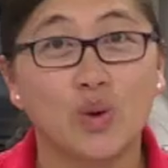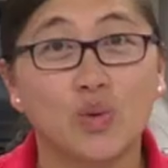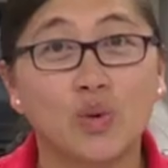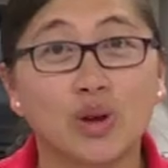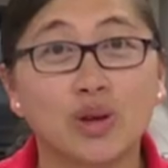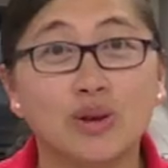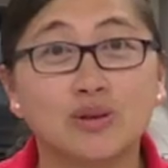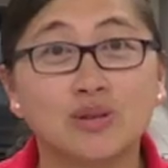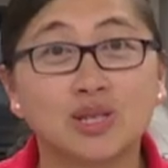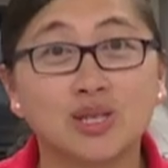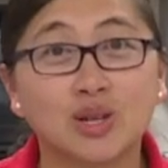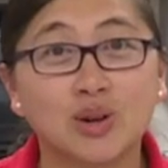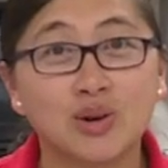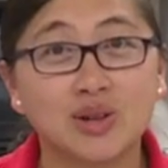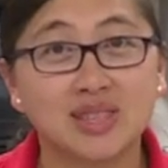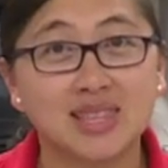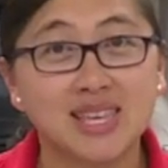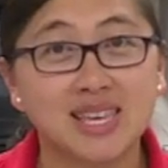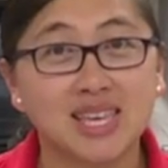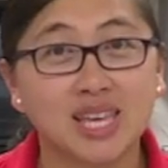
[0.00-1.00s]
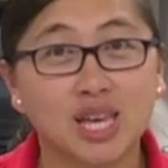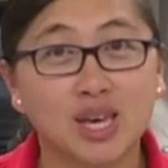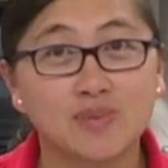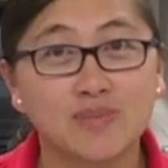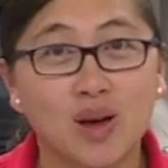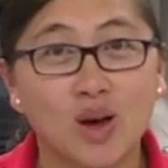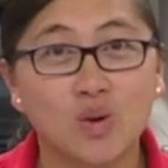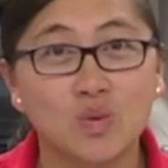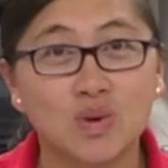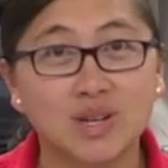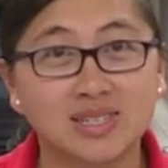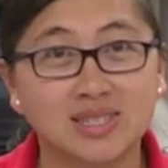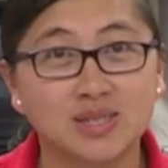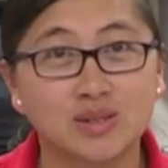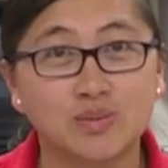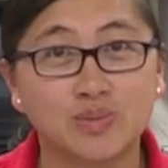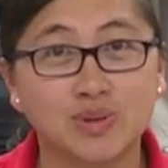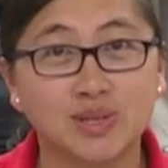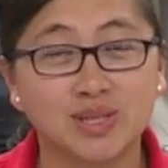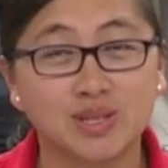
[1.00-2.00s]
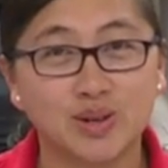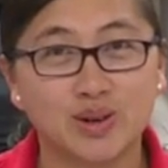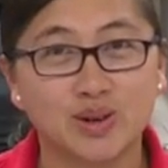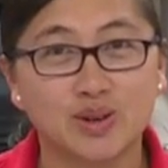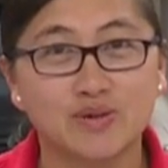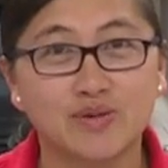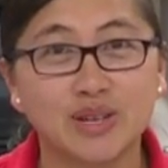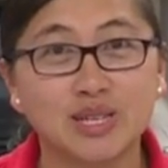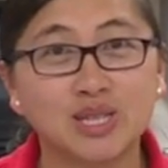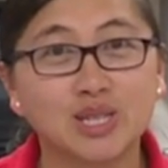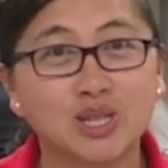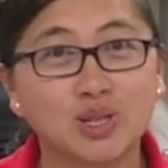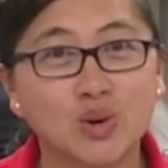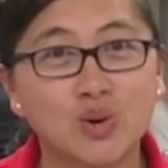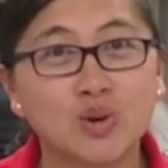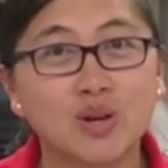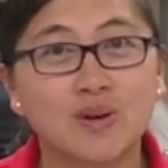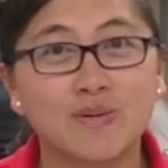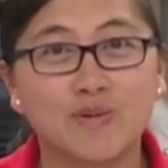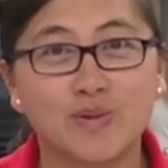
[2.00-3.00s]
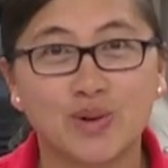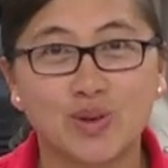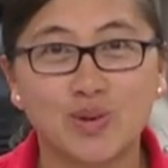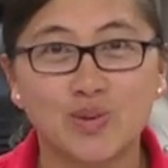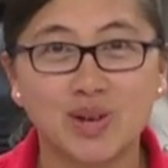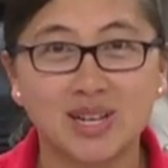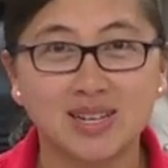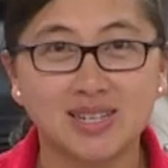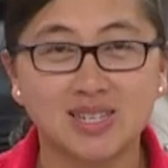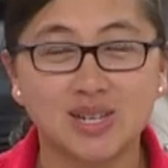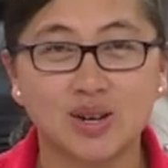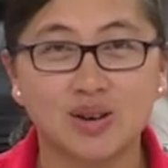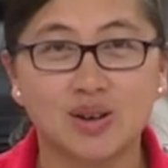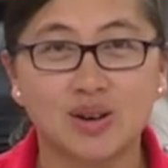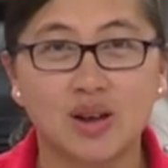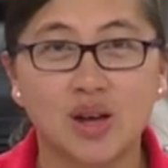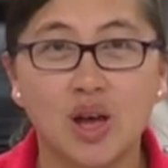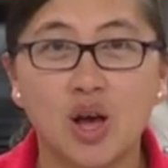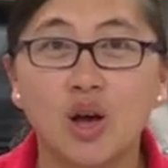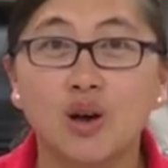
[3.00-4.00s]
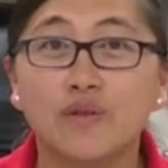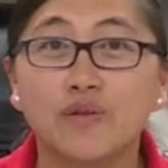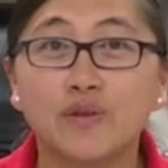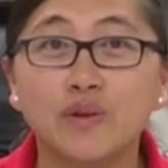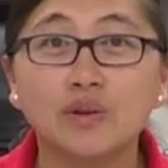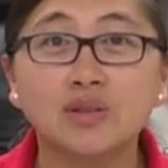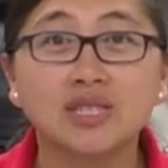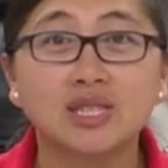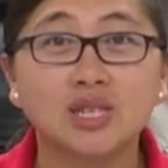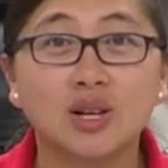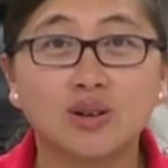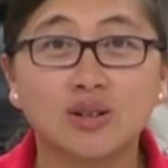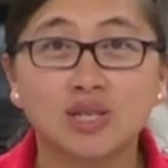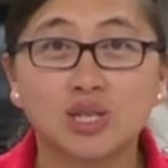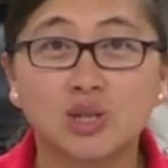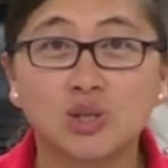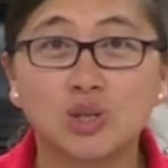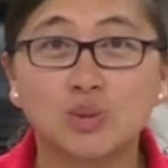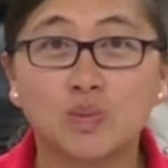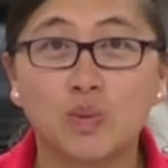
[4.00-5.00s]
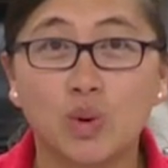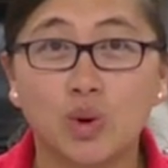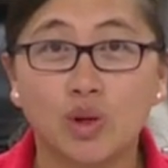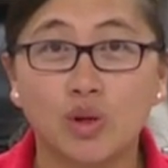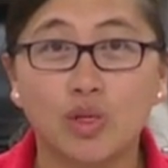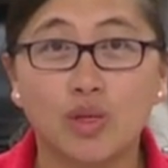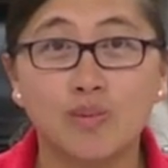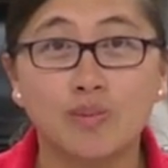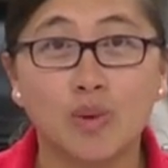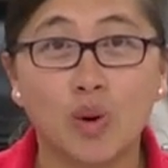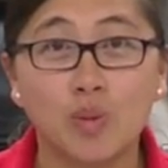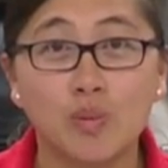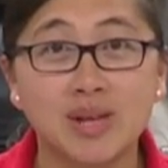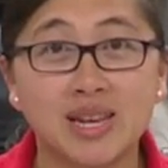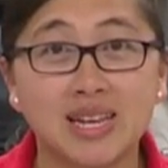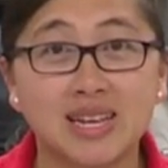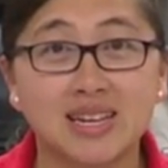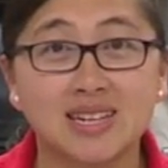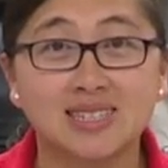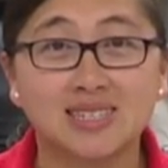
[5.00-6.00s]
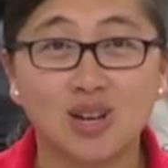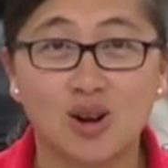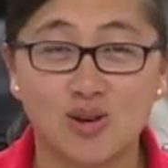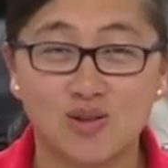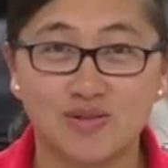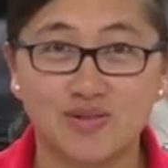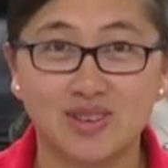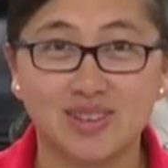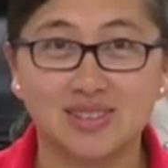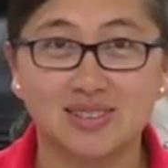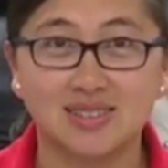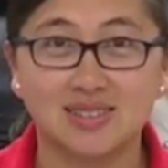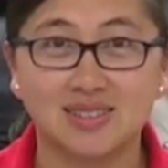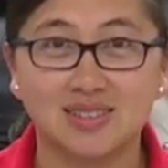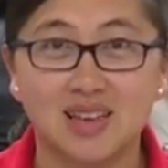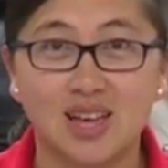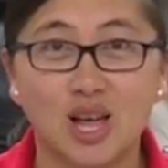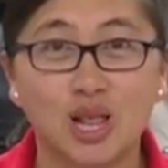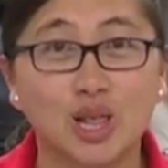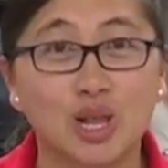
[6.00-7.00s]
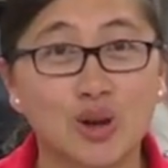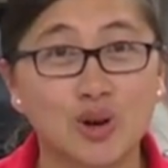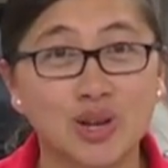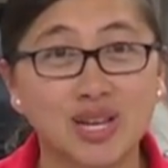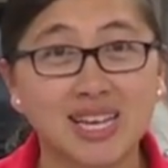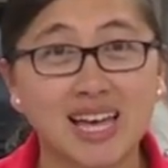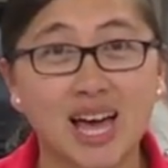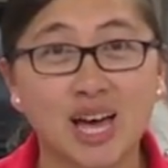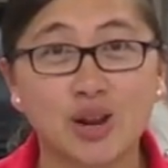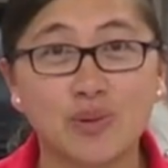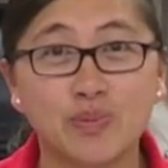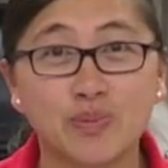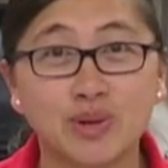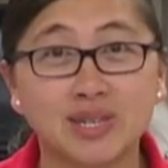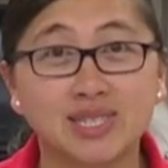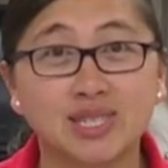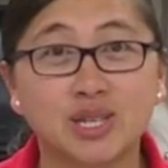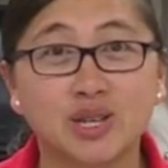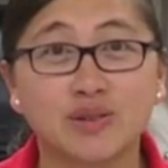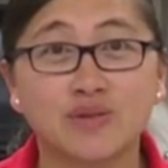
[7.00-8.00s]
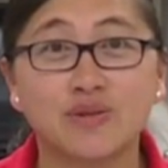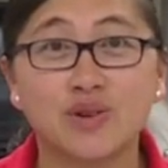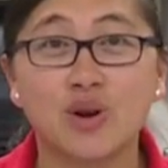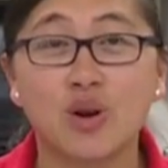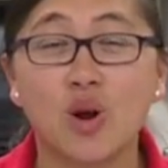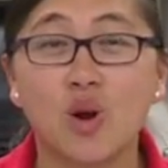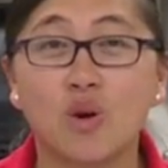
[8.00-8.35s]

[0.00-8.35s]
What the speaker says: where you start thinking about what to preserve and store up for the winter. Food starts to spoil the moment it is harvested. Learning how to preserve your